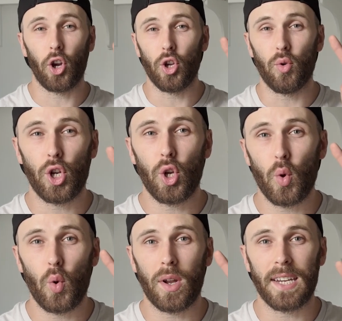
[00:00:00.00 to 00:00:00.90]
you
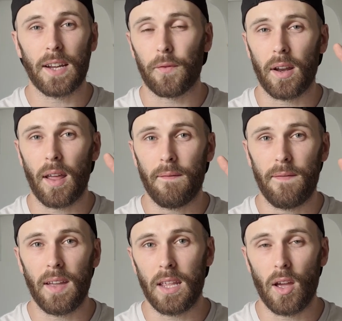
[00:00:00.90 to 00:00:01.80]
two different
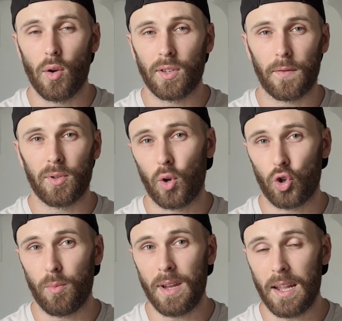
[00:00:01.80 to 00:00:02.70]
videos from
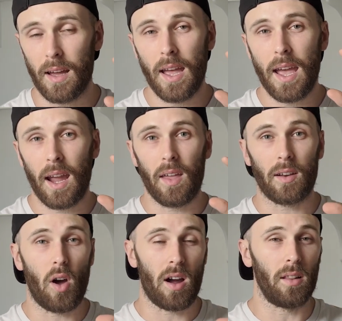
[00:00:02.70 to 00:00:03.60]
social media
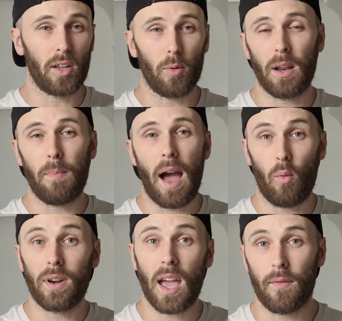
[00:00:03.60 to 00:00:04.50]
that talk a little bit
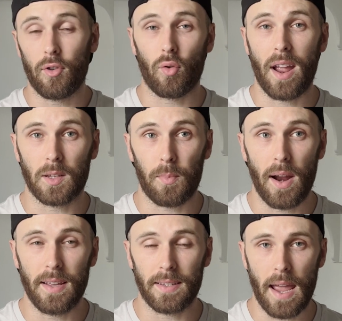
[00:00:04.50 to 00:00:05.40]
about when Kevin Durant
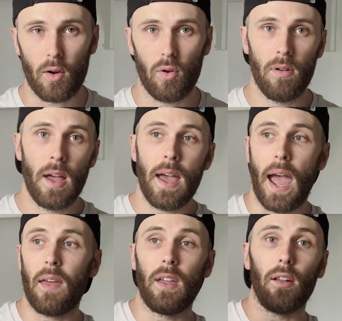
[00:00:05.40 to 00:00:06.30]
sprained his ankle
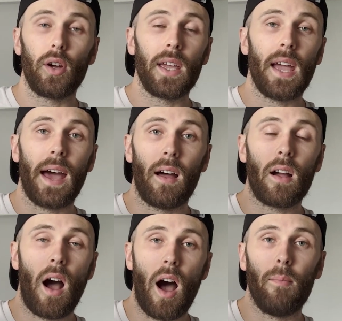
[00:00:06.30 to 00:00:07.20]
and then looking at a
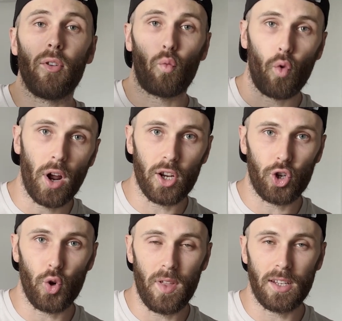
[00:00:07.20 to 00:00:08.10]
common running
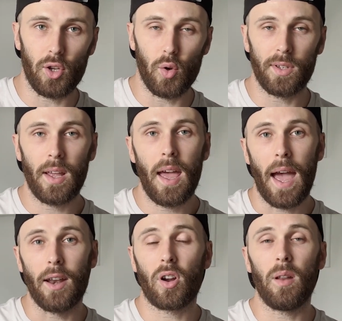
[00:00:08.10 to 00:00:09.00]
shoe that's used.
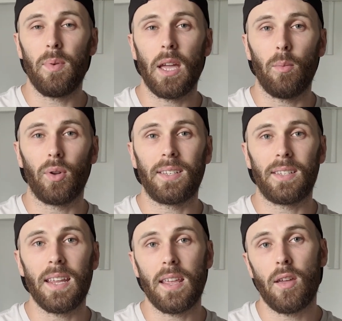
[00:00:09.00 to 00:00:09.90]
And you're going to be able to
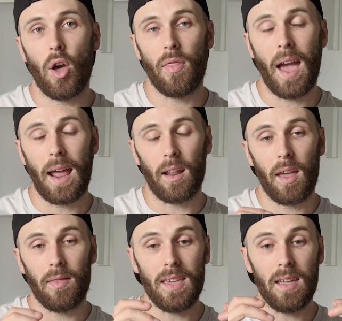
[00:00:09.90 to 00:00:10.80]
see that
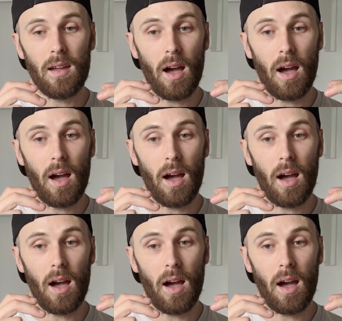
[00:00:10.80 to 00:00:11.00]
the